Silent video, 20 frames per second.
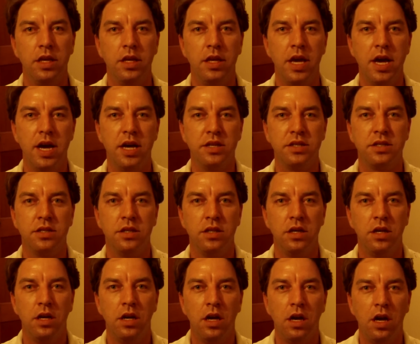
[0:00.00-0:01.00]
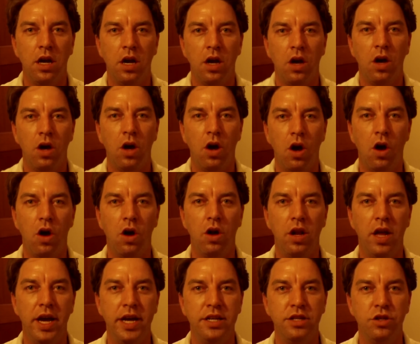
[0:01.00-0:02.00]
Yes, all
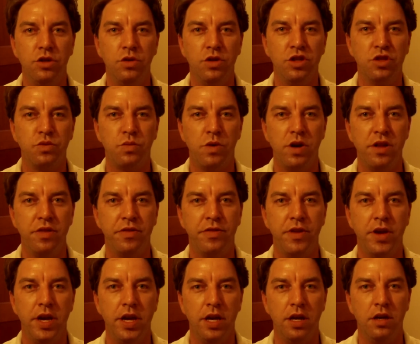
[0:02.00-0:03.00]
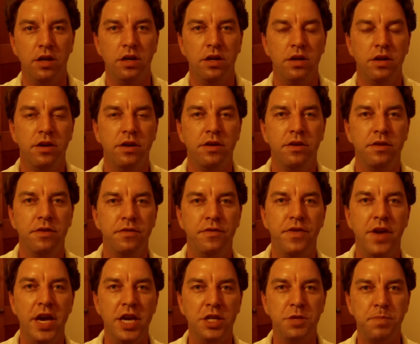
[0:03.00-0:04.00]
I do is one thing
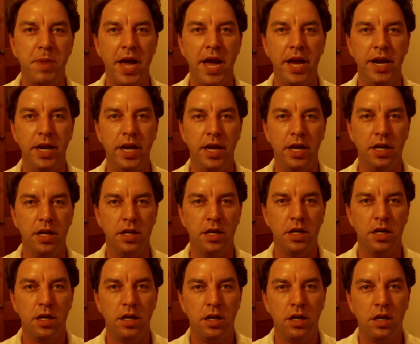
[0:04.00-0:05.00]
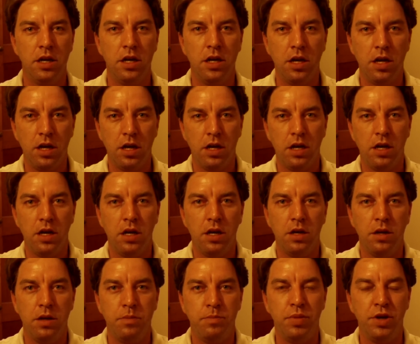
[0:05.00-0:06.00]
face painting.
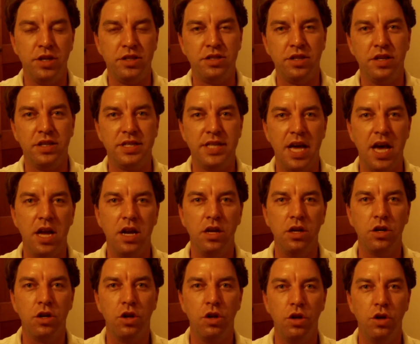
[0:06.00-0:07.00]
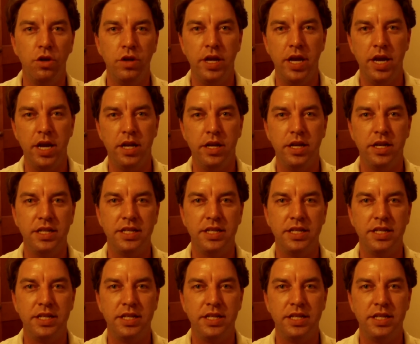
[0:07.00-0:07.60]
But does that include henna